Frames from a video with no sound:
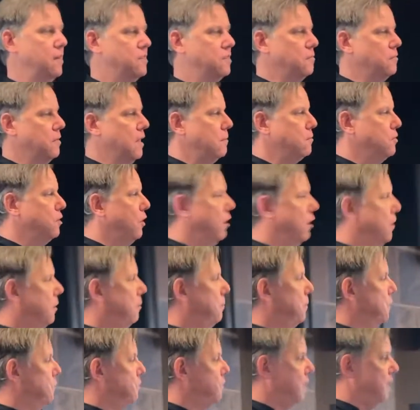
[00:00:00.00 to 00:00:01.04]
Sometimes called a
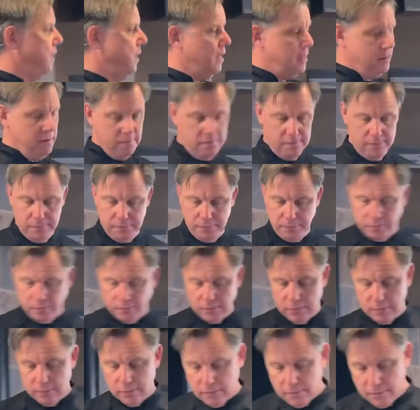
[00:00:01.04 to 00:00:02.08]
pasilla.
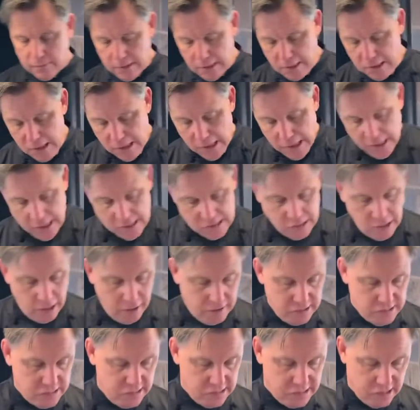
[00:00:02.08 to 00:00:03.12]
So
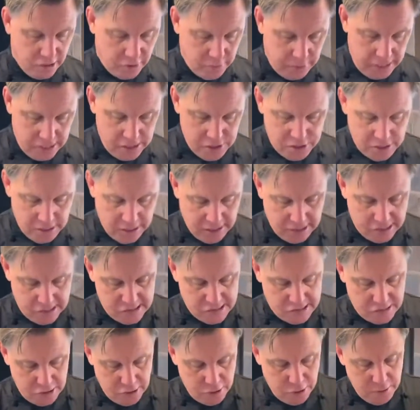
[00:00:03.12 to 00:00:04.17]
this is a green chili
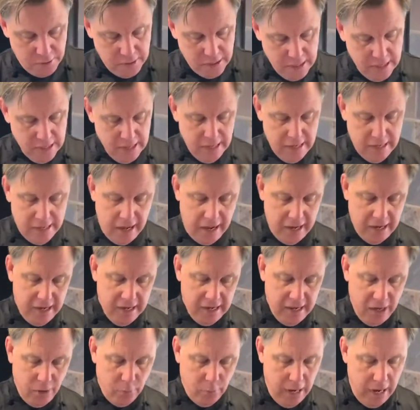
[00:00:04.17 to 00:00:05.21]
stew. Now you can
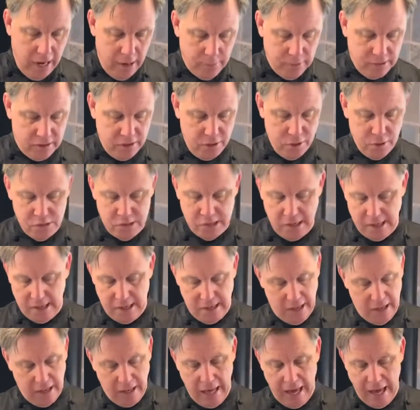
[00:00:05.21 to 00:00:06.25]
get away with using
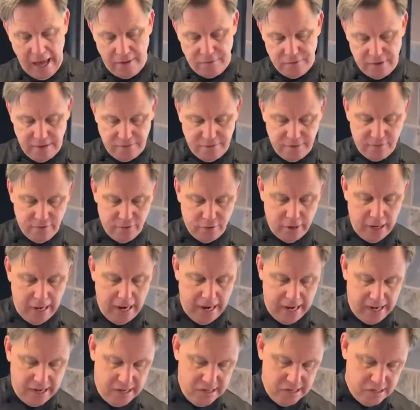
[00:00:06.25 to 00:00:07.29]
a lot of different
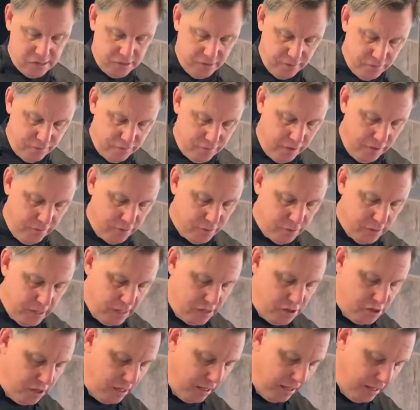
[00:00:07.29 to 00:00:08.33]
varieties of green
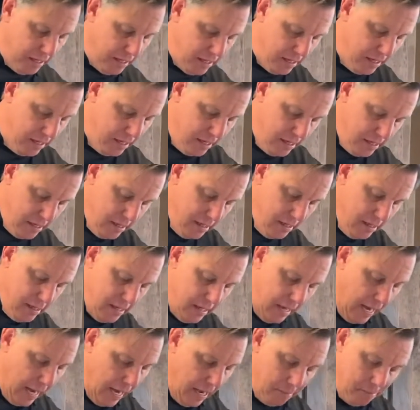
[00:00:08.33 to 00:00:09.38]
chili,
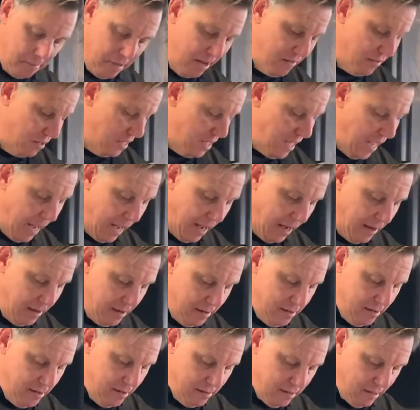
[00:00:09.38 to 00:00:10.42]
even
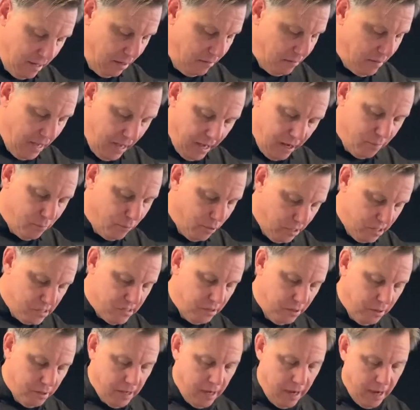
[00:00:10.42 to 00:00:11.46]
canned. Canned works
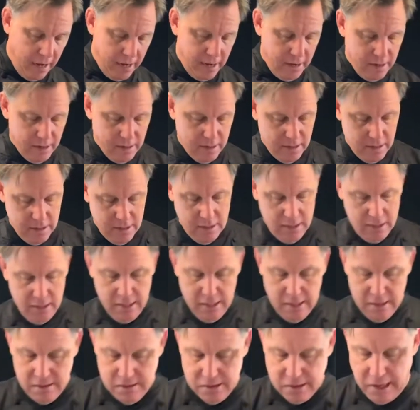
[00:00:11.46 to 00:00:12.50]
okay.
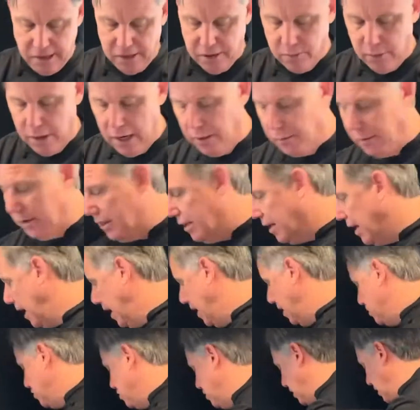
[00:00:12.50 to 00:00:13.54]
There's nothing wrong with the
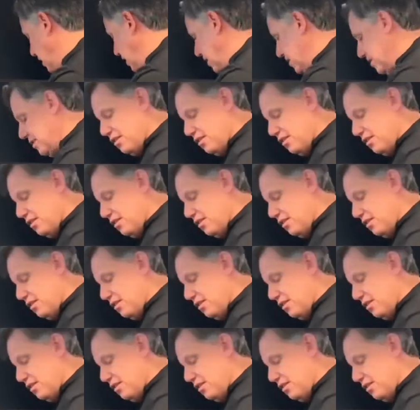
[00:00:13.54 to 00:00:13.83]
canned chilies.